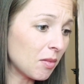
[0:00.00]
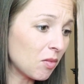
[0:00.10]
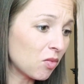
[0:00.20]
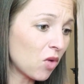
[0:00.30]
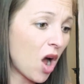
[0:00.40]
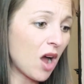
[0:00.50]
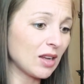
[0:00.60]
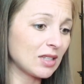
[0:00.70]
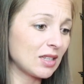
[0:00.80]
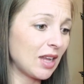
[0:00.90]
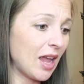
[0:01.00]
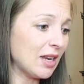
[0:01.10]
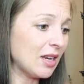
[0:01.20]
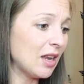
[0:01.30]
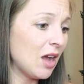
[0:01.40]
rocks
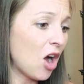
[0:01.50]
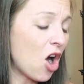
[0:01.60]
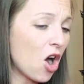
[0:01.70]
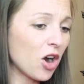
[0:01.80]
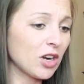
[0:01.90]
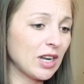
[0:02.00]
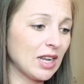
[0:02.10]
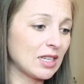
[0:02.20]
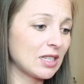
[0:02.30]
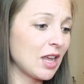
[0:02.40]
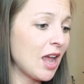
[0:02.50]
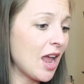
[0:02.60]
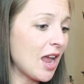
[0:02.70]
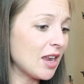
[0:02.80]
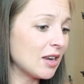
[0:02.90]
and hardness
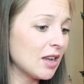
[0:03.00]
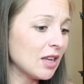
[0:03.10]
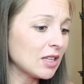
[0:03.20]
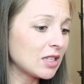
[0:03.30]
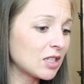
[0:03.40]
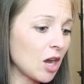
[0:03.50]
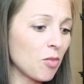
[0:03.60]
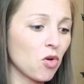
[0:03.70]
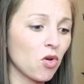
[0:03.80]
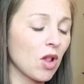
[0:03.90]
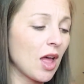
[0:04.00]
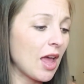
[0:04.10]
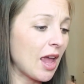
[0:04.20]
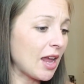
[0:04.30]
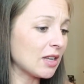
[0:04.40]
and stubble
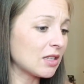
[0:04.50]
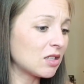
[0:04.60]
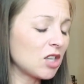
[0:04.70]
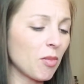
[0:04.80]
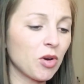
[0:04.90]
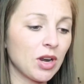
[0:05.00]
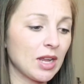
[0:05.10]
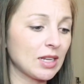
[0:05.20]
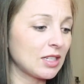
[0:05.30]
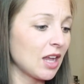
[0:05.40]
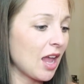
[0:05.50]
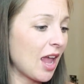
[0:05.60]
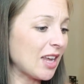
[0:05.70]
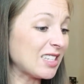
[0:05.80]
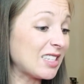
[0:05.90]
and stubbornness
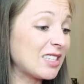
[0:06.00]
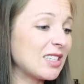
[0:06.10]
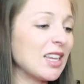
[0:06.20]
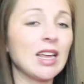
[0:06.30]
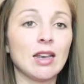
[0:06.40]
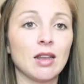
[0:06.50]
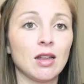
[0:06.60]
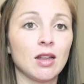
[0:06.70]
and sin.